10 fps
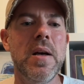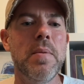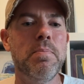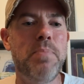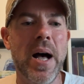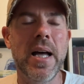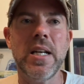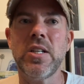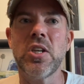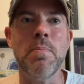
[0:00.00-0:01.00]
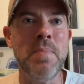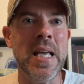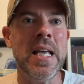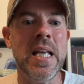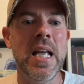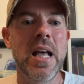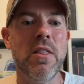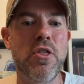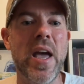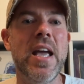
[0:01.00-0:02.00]
But to me,
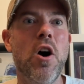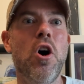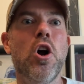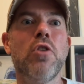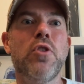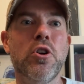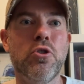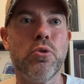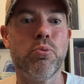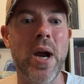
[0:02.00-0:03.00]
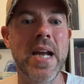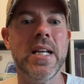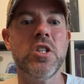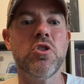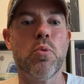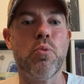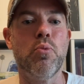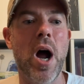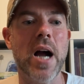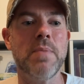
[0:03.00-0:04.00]
they are the greatest
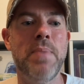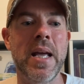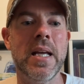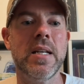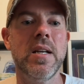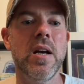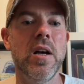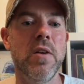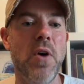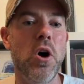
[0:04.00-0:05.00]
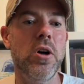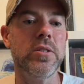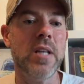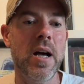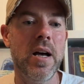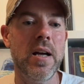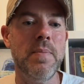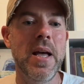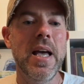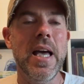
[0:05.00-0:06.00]
rock band of all
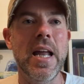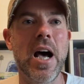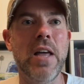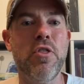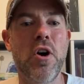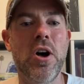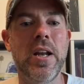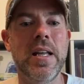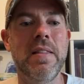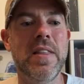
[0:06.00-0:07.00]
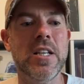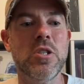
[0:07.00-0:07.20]
time. And I thought in this